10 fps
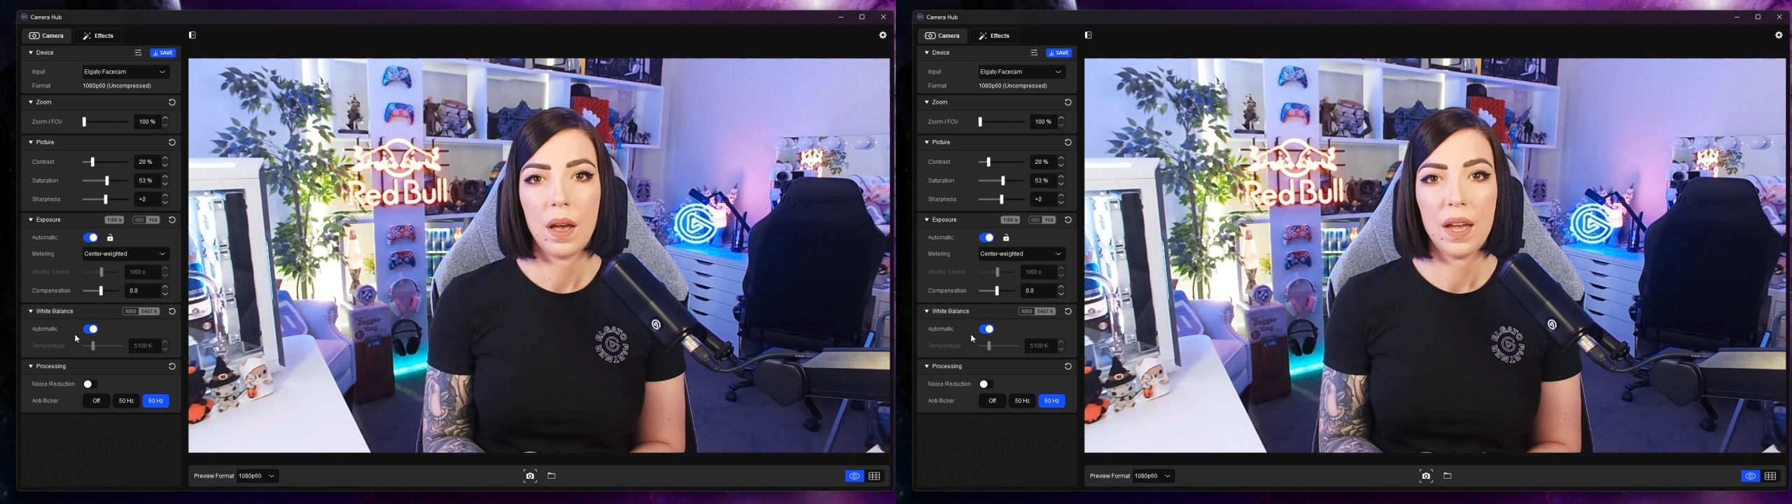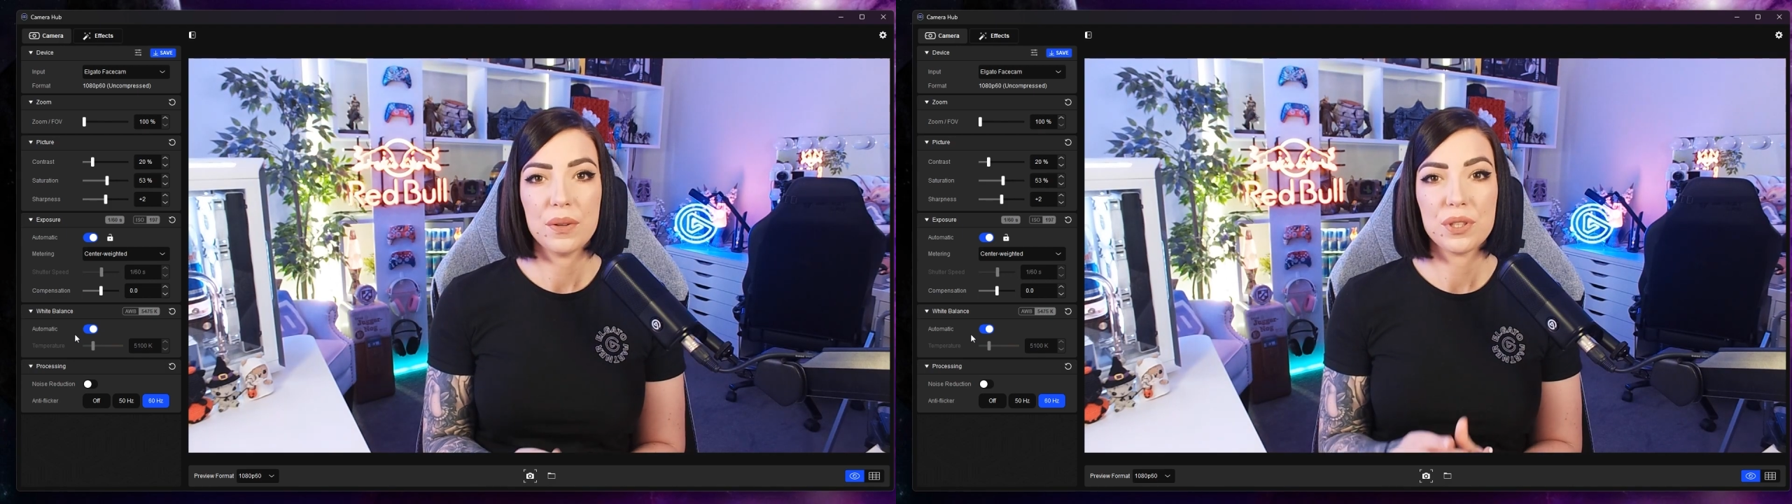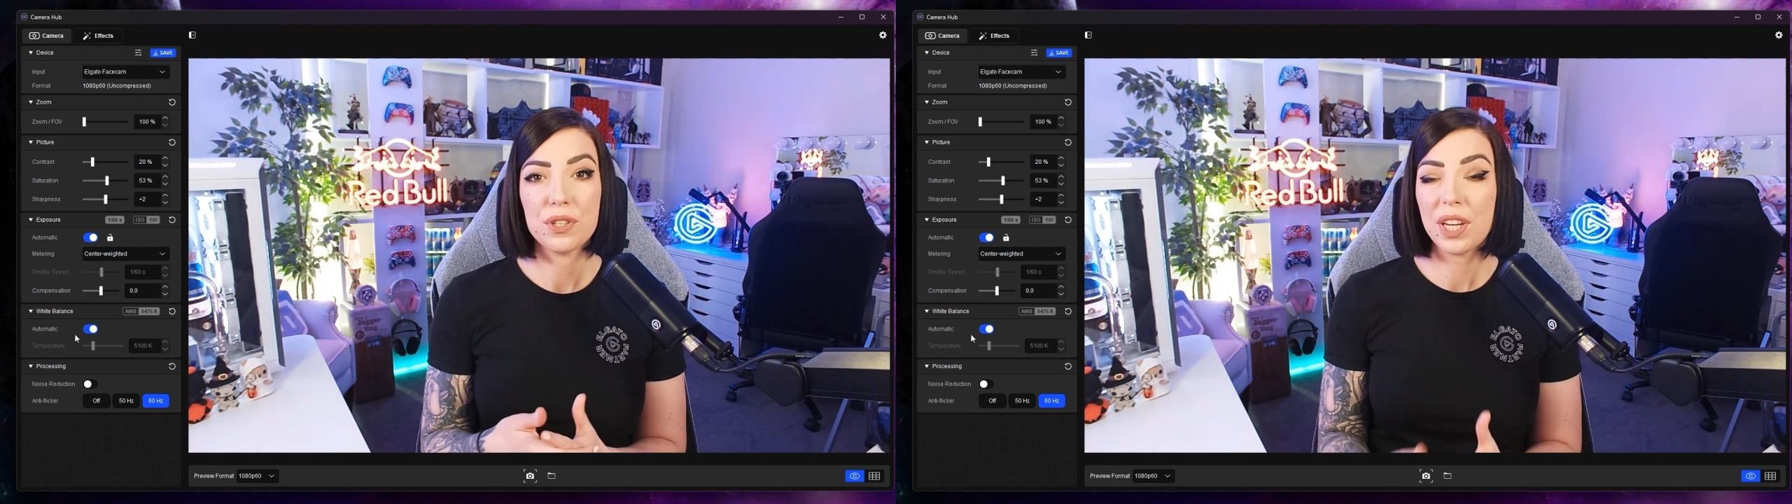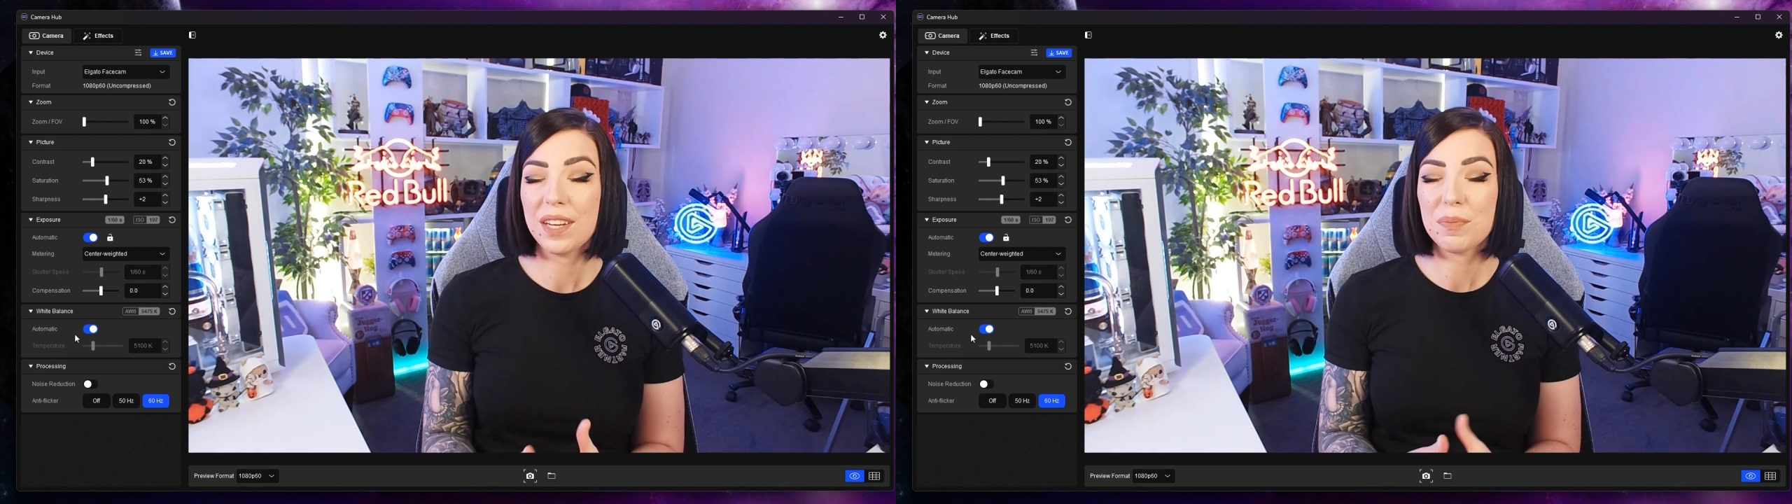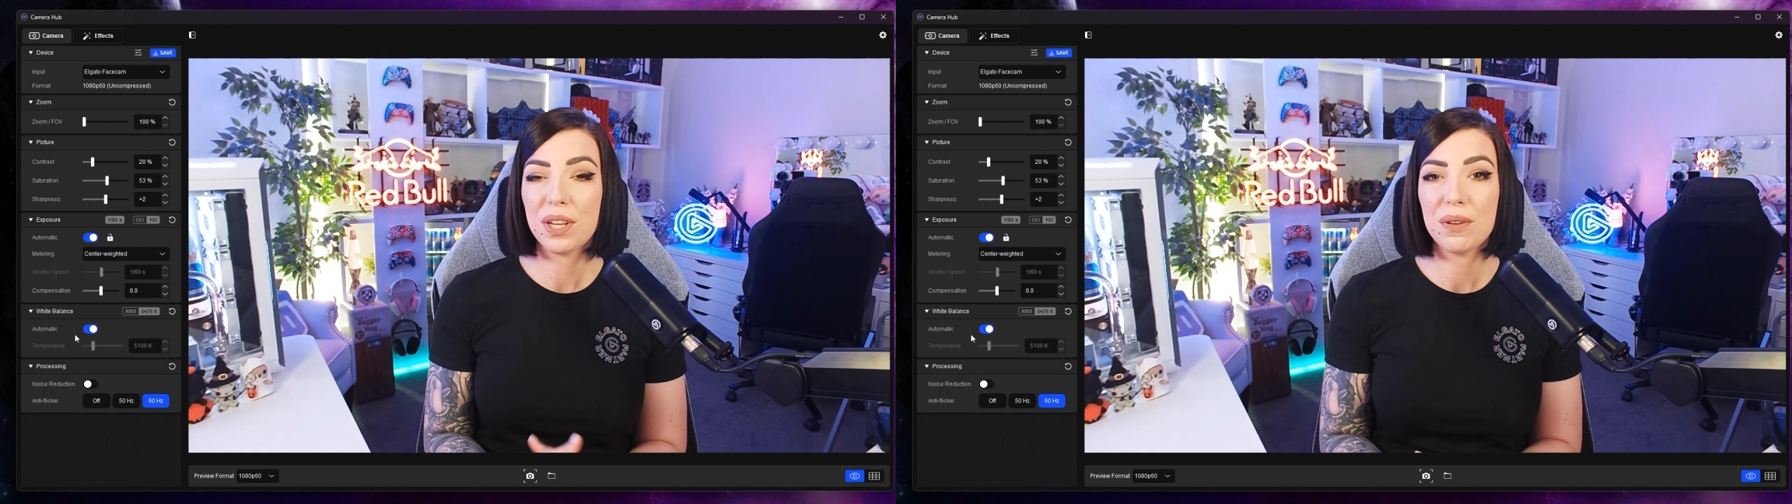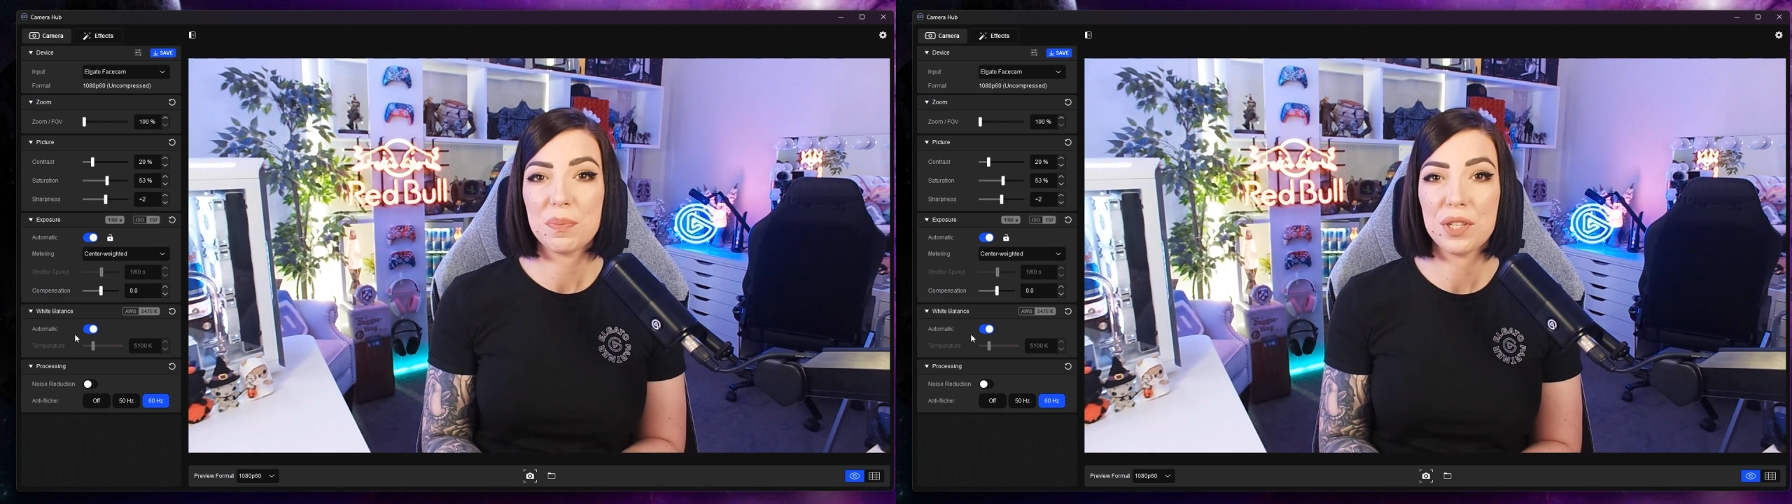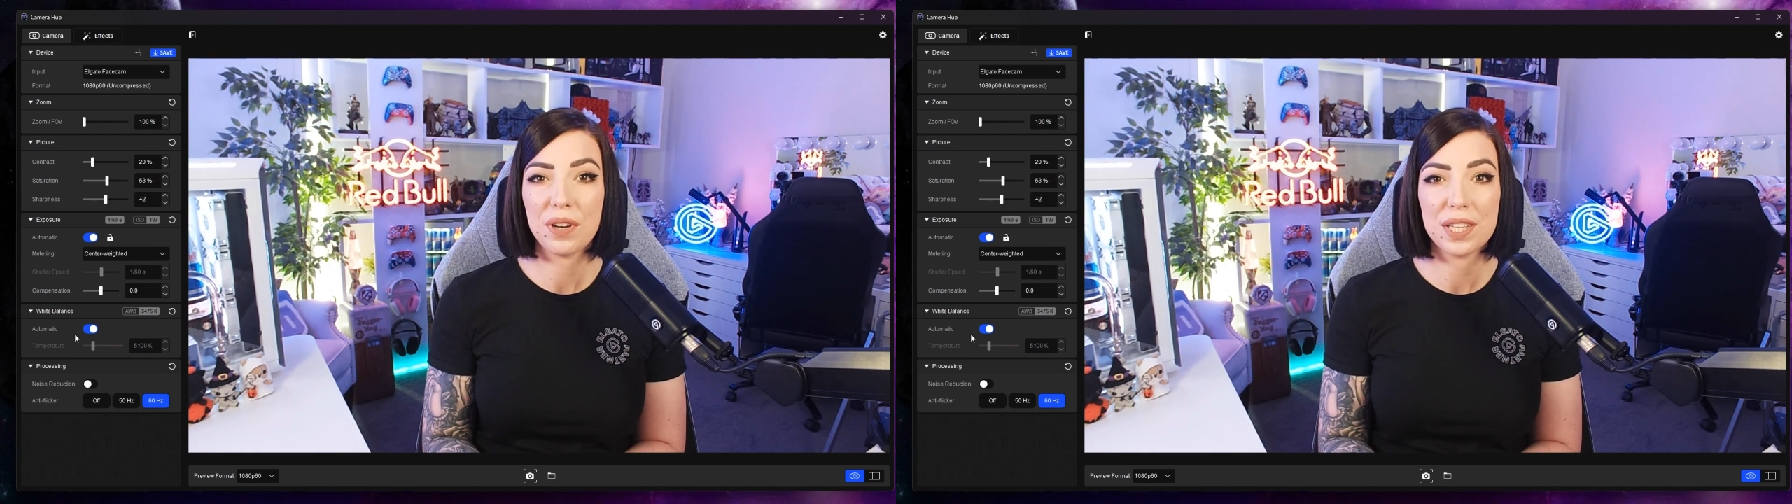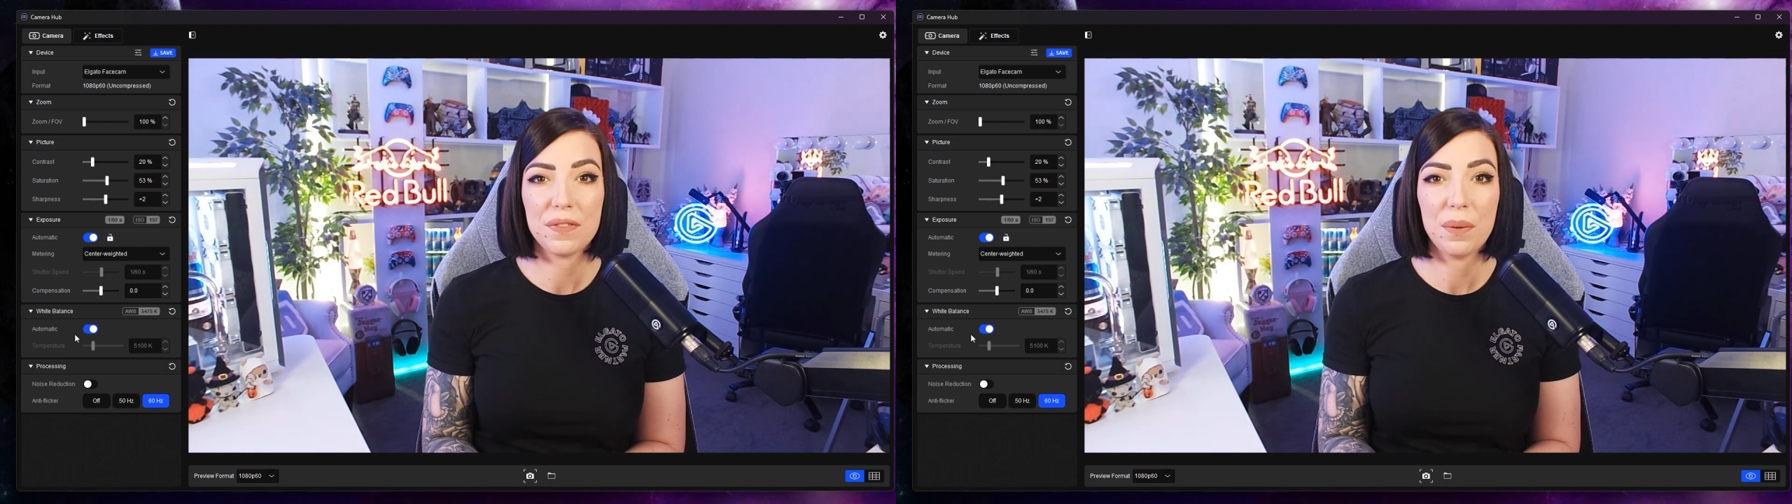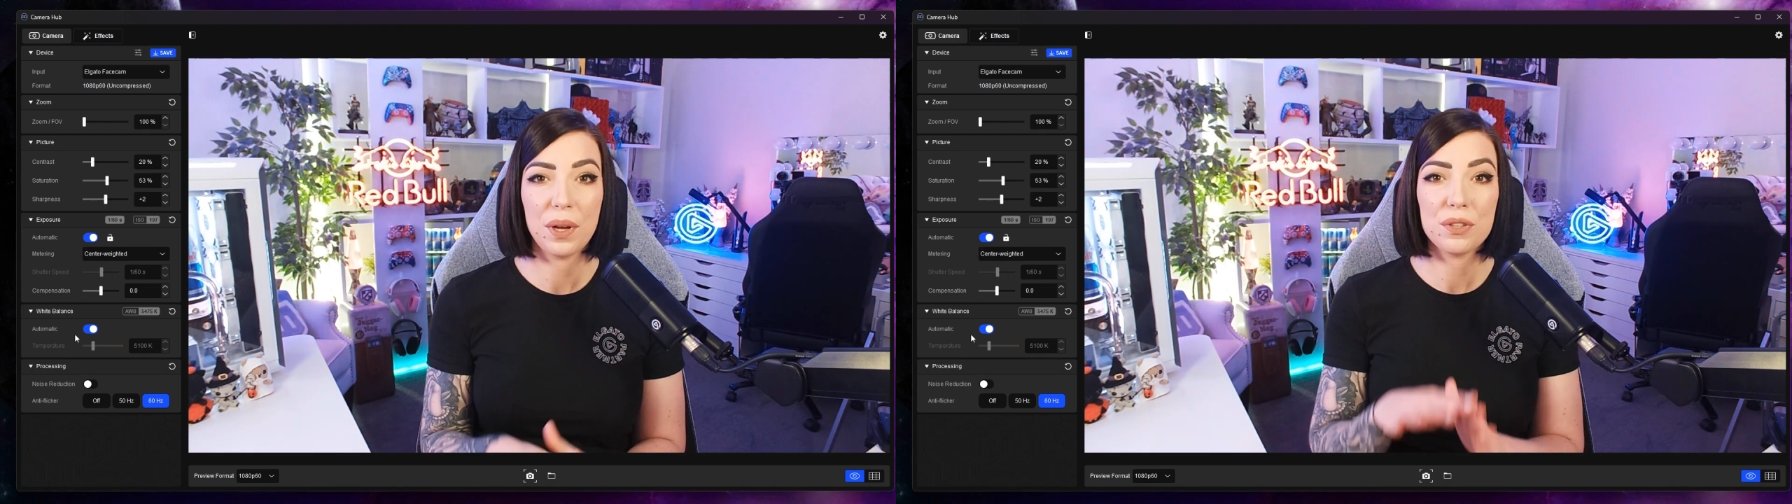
I also changed my USB transfer mode